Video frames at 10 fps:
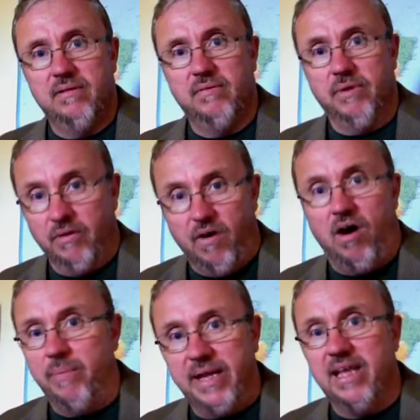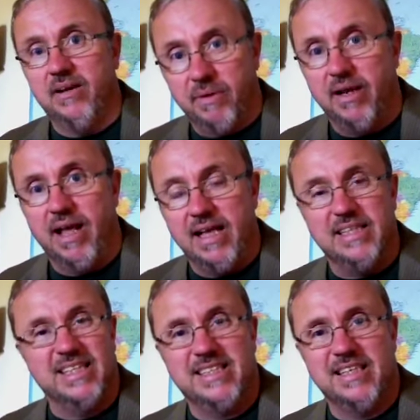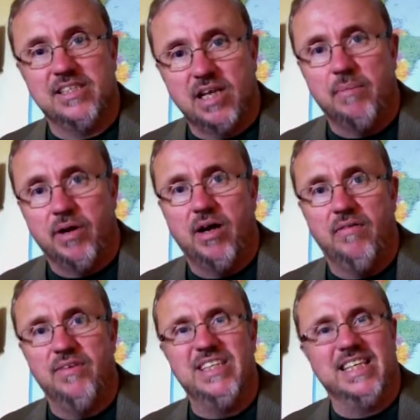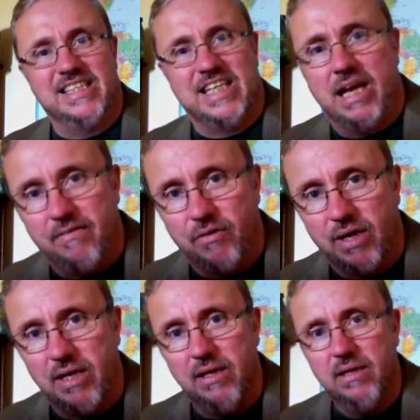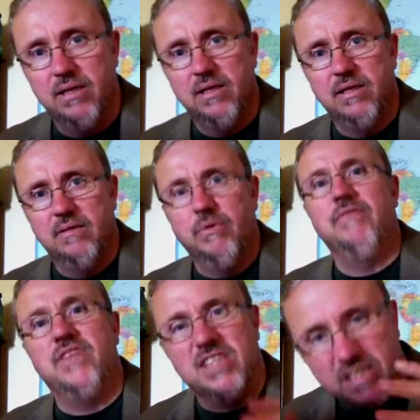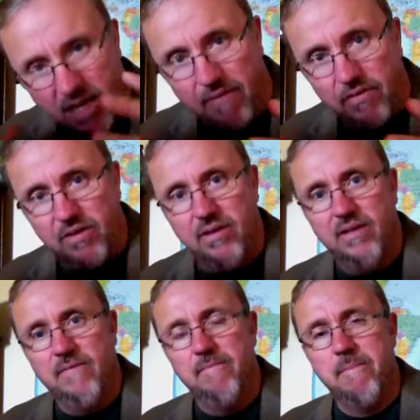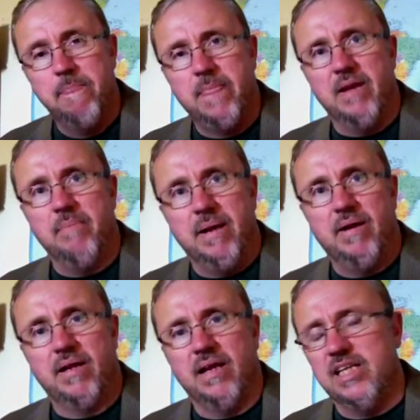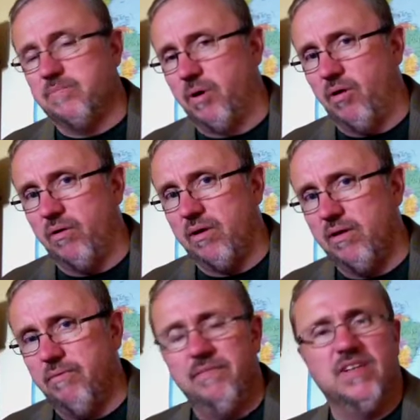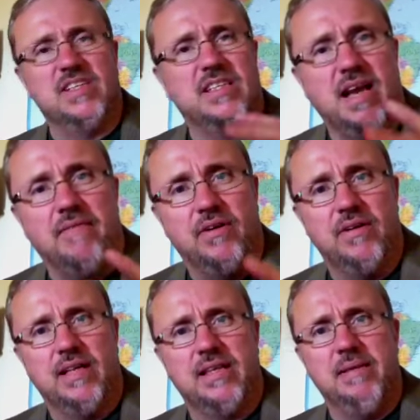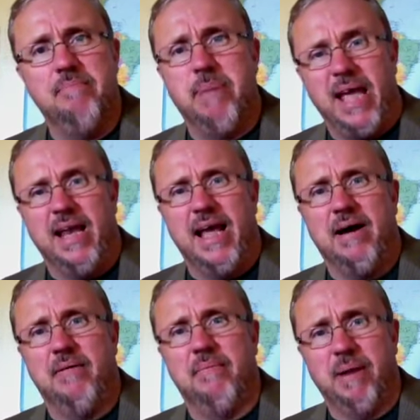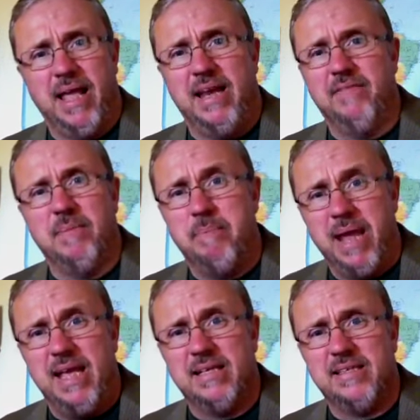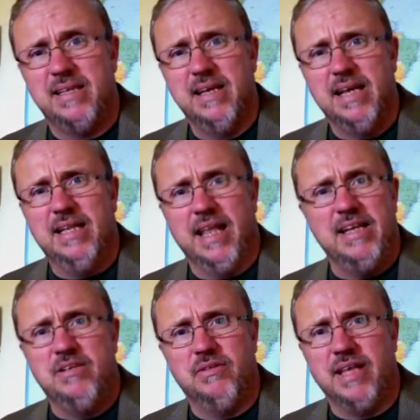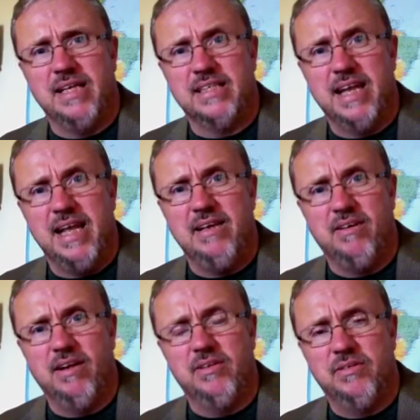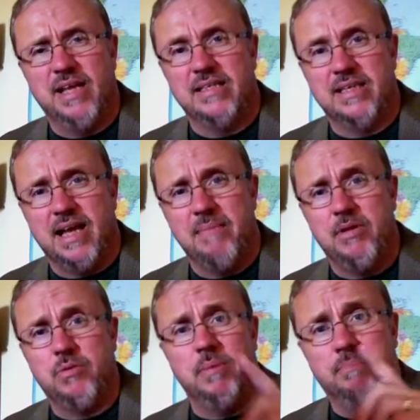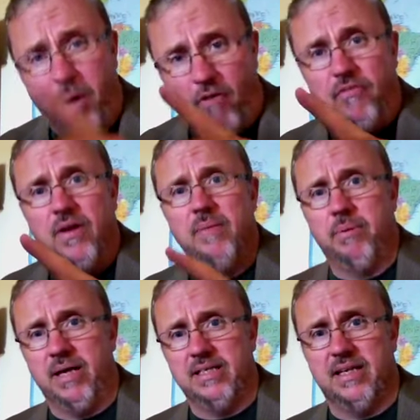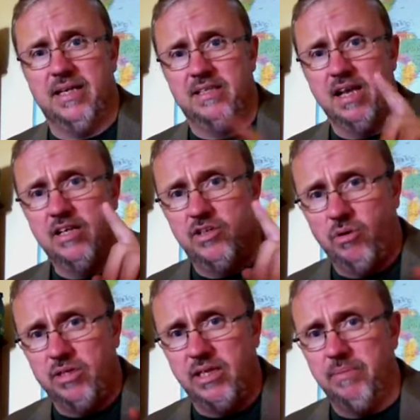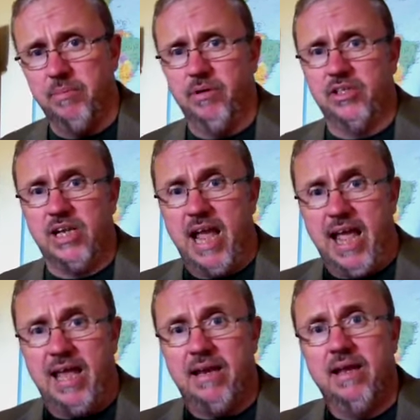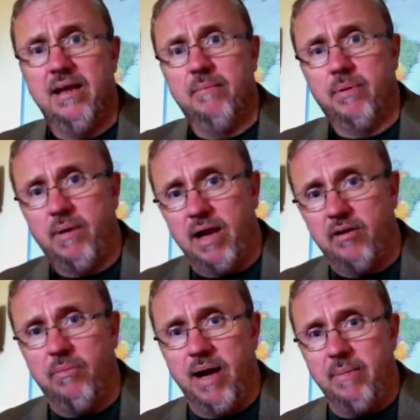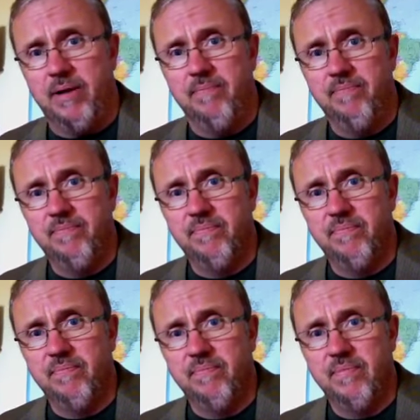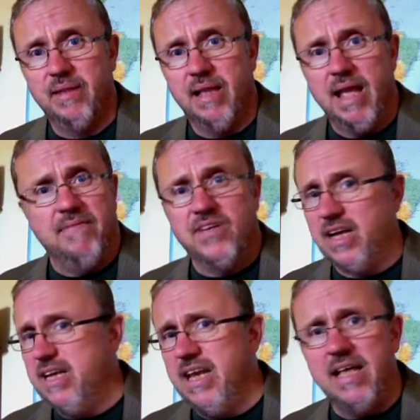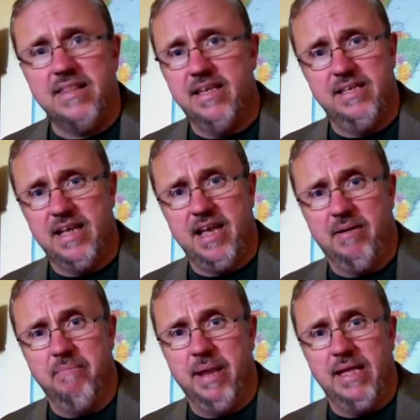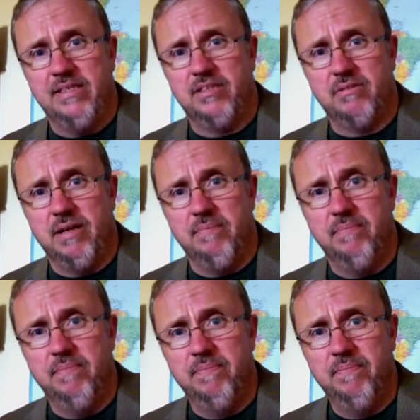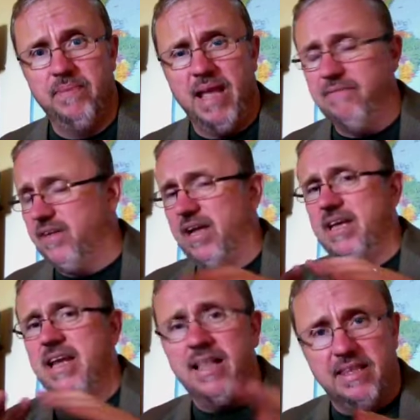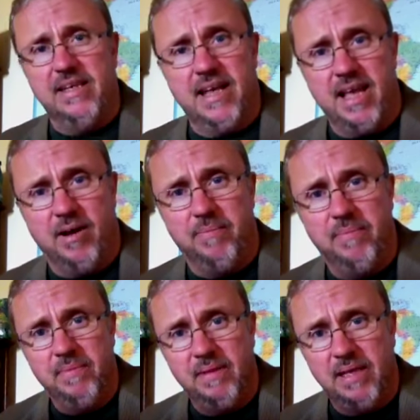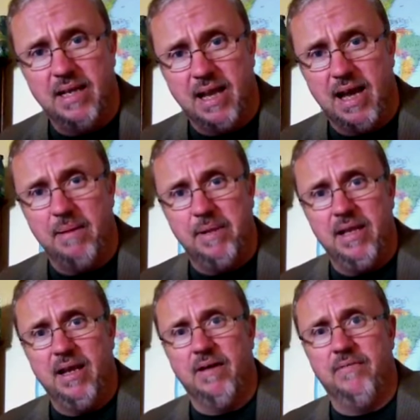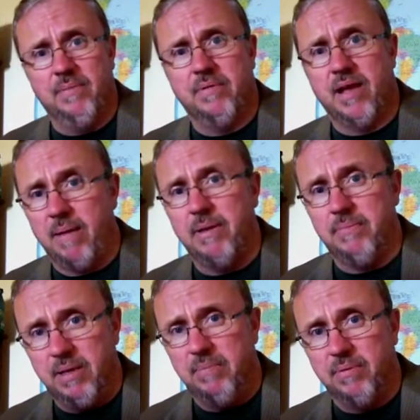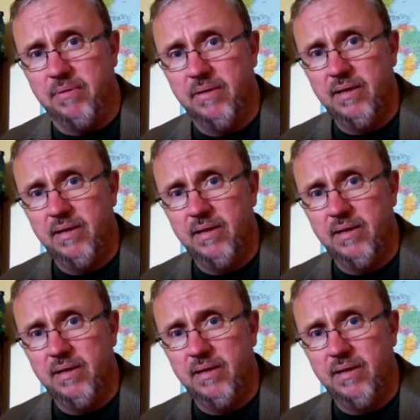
we've all begin to realize it's the summer of discovery. We've discovered that America is broke. We've discovered that the bailout plan of the banks in late 2008 and early 2009 between both presidents, George W. Bush and Barack Obama, have done nothing to help Main Street, have done nothing to help the economy of the common people.